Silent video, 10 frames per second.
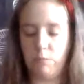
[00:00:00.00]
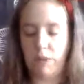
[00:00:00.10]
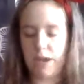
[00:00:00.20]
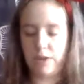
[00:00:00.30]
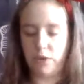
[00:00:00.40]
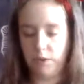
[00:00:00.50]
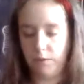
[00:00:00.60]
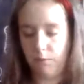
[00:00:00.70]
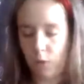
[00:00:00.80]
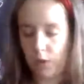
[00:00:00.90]
passionate
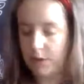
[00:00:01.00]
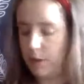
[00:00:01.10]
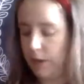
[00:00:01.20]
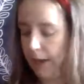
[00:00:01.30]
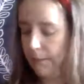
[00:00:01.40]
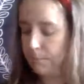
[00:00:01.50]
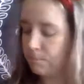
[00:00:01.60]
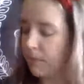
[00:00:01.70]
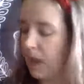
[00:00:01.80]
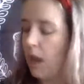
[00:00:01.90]
force, okay?
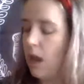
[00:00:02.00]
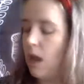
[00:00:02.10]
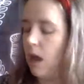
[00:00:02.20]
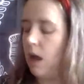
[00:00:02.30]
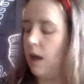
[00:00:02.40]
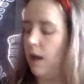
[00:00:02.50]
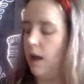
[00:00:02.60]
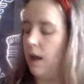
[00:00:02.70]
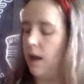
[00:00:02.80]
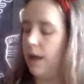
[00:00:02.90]

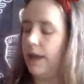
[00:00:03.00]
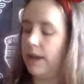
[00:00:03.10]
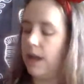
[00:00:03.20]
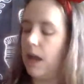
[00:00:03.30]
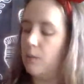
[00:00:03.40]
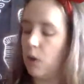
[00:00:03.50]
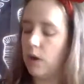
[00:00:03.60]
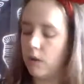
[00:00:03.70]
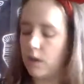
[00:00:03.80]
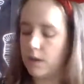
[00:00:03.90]
And I brought
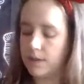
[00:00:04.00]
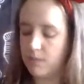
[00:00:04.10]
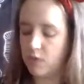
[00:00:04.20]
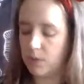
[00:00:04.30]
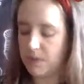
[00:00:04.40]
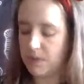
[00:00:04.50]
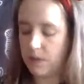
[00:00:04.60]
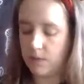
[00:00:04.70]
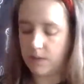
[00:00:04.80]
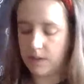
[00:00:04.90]
along some
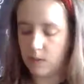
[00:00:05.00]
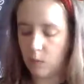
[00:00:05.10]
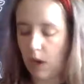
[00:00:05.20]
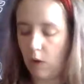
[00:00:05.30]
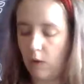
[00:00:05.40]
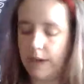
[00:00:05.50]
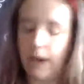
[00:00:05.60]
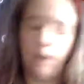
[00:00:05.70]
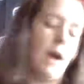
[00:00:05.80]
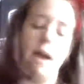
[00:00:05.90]
gemstones as well.
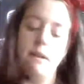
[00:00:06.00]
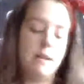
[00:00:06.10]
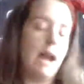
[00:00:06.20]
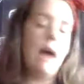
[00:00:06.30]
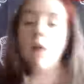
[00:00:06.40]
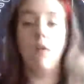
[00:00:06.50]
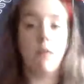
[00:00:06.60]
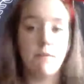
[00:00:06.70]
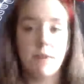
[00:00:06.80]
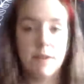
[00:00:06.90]
Now, not all
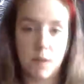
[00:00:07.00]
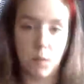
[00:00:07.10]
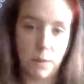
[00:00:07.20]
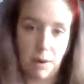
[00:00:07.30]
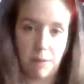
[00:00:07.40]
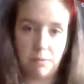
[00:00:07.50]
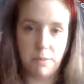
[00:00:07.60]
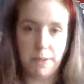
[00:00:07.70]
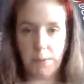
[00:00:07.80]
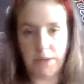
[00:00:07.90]
of this are we
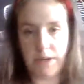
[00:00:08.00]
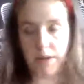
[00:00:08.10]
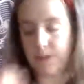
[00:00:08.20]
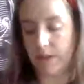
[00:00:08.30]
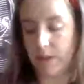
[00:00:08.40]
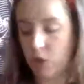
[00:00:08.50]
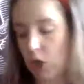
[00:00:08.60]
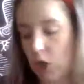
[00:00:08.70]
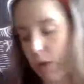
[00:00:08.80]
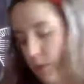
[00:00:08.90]
probably going to use in this
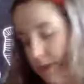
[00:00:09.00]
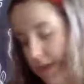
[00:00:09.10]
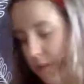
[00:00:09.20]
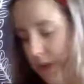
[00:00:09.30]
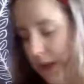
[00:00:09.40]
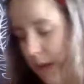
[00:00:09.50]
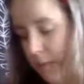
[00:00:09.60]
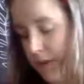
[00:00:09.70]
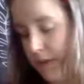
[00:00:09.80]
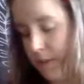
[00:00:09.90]
jar. We'll see what
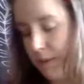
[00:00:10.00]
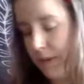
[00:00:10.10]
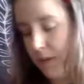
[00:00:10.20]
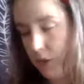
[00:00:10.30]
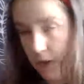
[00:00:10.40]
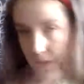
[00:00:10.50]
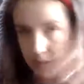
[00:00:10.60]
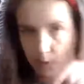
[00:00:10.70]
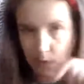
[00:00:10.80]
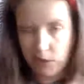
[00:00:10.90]
happens, because you
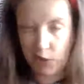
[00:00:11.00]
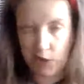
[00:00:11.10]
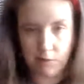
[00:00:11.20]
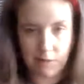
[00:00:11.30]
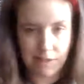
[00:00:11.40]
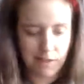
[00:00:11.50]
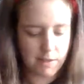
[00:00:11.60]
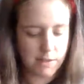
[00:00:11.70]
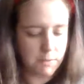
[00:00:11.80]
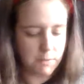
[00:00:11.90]
guys are watching
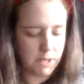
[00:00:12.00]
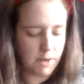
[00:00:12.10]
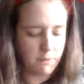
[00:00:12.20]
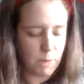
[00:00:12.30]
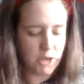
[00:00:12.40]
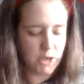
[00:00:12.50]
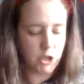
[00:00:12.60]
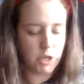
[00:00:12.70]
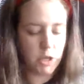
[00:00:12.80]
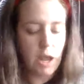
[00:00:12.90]
Semi-Live
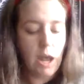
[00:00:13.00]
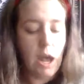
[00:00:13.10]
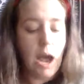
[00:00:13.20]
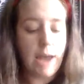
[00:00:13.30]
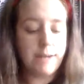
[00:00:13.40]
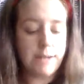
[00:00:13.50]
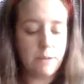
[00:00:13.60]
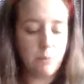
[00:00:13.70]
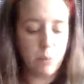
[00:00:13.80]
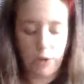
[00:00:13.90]
Magic. I
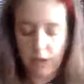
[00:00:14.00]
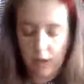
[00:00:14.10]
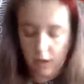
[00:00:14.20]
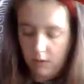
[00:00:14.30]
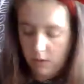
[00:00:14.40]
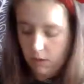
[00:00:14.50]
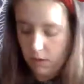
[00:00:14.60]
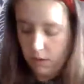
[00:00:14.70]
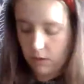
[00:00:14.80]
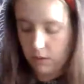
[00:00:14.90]
did bring
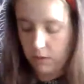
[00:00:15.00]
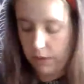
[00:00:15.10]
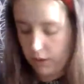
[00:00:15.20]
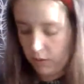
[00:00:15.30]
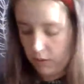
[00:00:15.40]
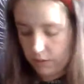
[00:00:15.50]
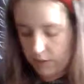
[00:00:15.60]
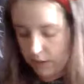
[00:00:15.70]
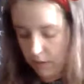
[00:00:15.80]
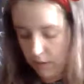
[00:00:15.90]
along here
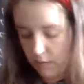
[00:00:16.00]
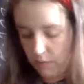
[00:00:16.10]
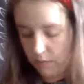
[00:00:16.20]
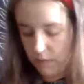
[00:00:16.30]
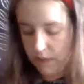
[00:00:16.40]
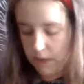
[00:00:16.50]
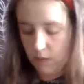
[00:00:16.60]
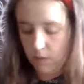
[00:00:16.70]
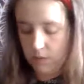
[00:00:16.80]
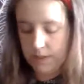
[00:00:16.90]
some
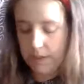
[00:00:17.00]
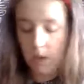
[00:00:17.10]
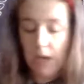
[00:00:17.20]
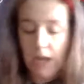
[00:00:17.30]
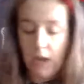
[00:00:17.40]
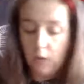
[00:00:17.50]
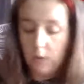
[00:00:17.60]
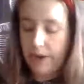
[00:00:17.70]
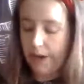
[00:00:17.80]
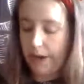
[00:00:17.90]
stones. So
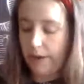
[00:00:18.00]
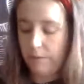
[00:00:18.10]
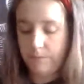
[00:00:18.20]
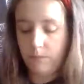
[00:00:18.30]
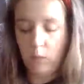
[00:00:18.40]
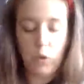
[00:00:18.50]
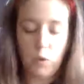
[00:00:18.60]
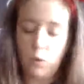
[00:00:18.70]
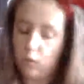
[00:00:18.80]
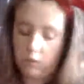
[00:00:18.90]
right now,
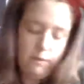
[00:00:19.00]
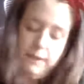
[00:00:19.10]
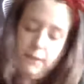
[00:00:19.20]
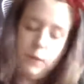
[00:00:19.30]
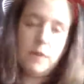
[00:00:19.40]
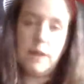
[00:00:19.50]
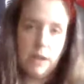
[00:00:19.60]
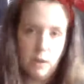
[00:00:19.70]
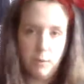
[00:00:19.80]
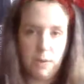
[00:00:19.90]
if you're
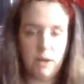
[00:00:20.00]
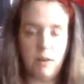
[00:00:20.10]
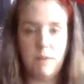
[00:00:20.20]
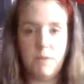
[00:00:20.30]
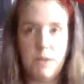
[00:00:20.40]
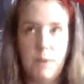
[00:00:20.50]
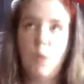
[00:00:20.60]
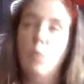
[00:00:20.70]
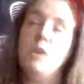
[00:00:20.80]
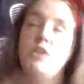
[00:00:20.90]
thinking about a love
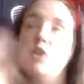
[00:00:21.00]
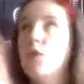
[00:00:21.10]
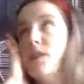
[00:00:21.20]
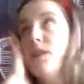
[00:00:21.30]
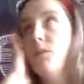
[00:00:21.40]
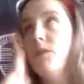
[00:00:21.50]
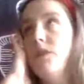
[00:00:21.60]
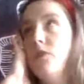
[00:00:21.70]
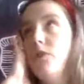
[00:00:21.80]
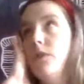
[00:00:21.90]
spell, which crystal would
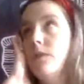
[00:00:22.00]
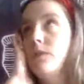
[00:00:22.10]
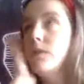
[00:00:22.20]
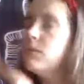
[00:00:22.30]
you choose?